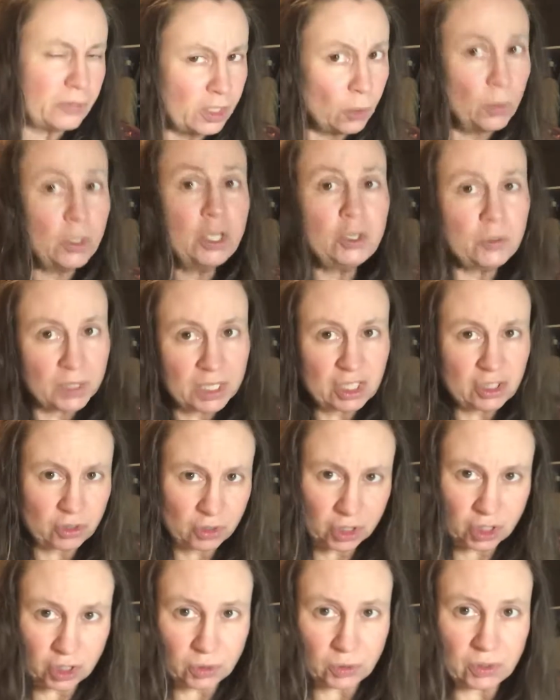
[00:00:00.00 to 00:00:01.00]
when you
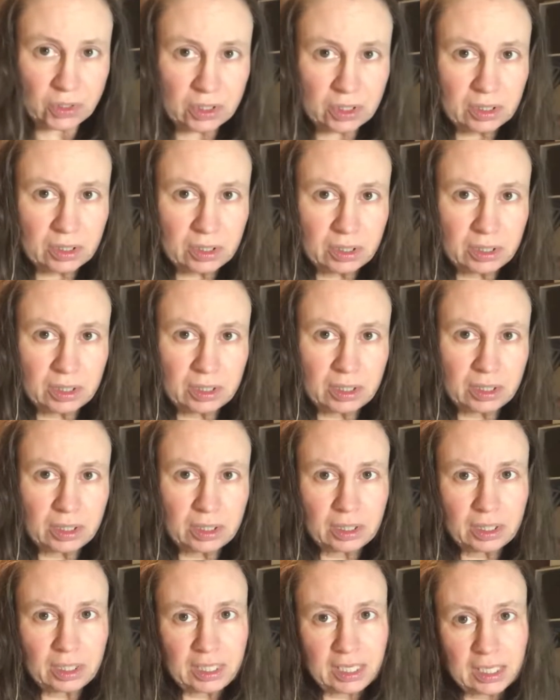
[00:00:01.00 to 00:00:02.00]
introduce
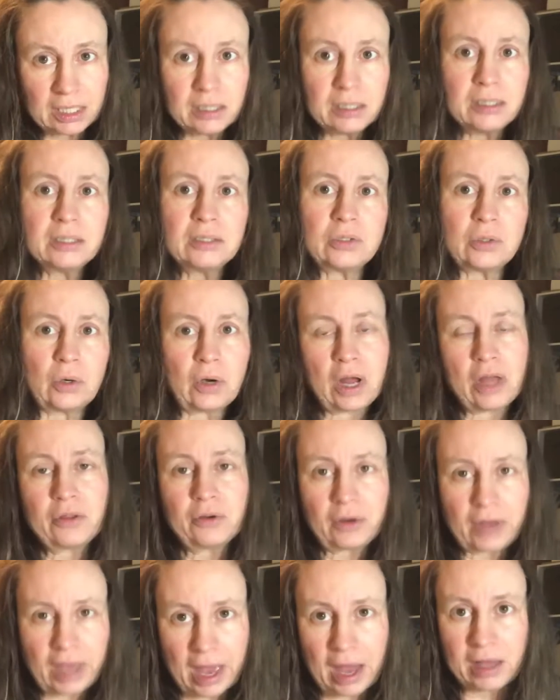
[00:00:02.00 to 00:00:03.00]
kittens or other
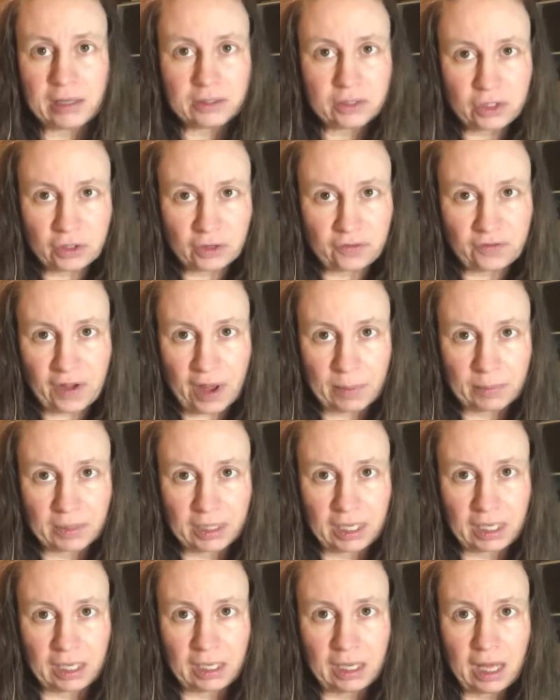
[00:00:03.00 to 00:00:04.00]
cats to a
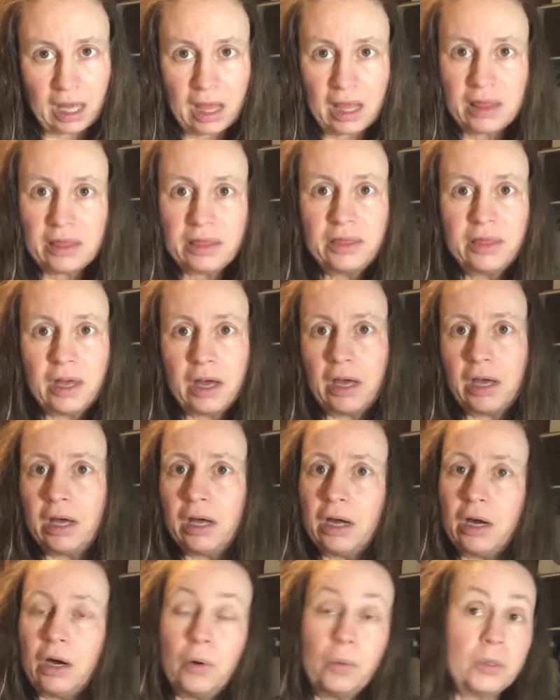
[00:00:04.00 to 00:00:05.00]
family,
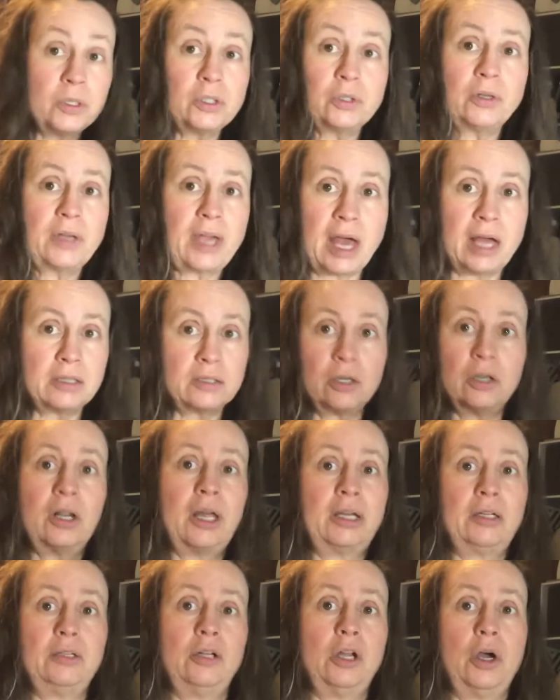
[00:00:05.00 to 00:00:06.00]
the original cats are
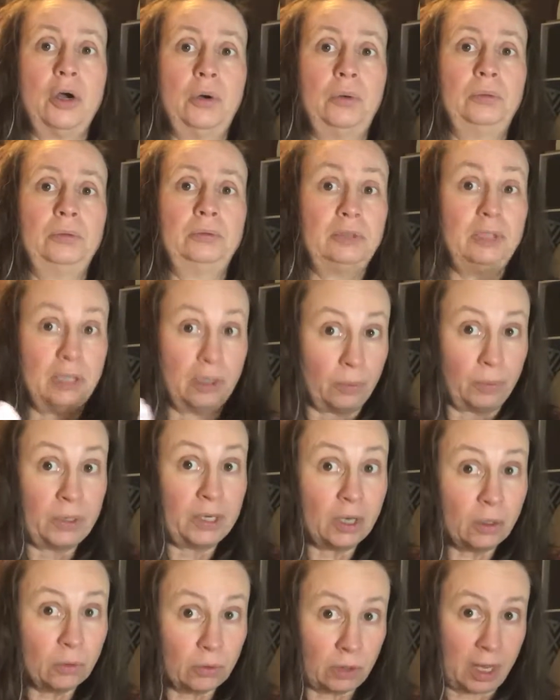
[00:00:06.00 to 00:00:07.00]
like, no, we
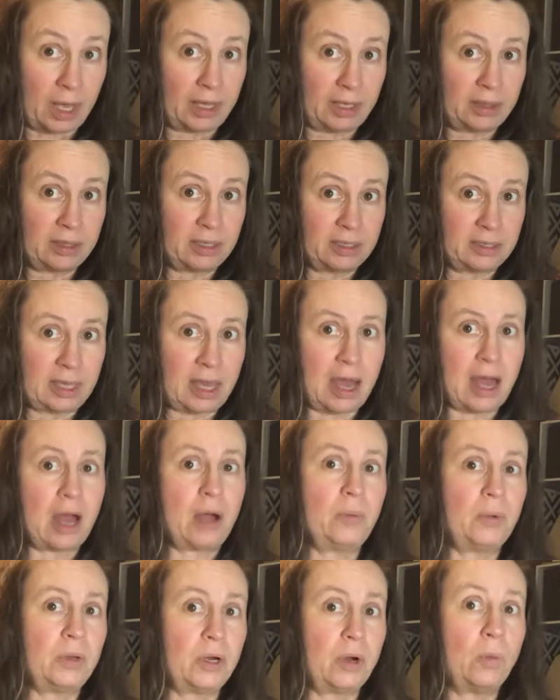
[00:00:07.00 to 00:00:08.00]
don't like this
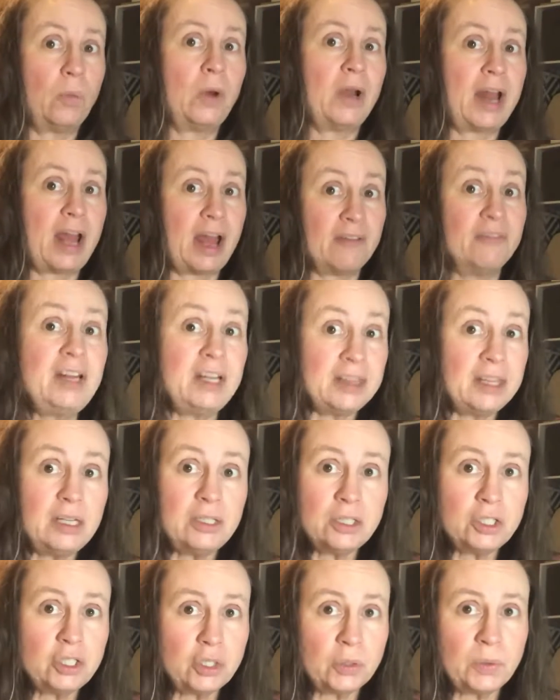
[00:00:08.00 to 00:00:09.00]
cat. We don't want to have anything
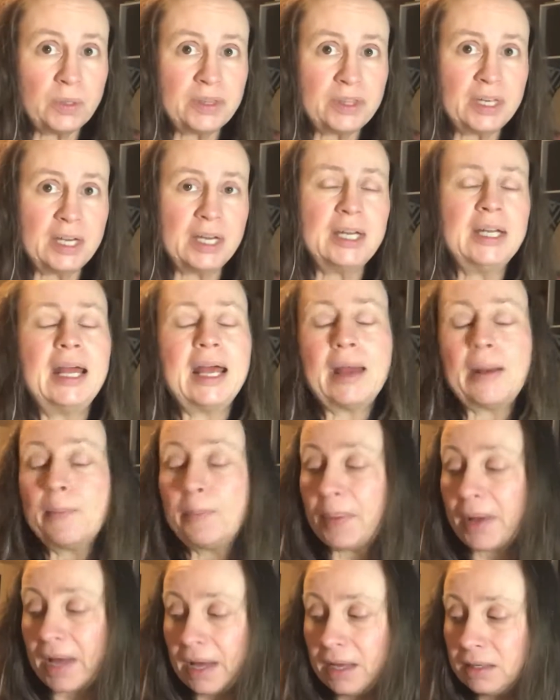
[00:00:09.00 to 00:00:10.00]
to do with it.
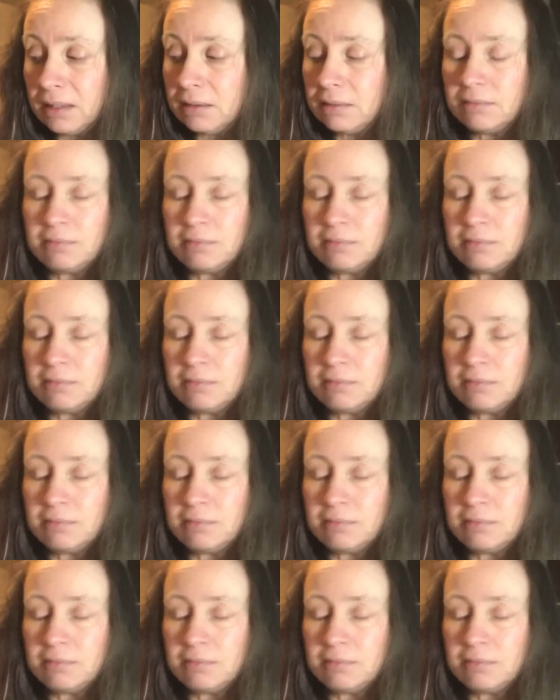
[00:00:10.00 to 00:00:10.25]
But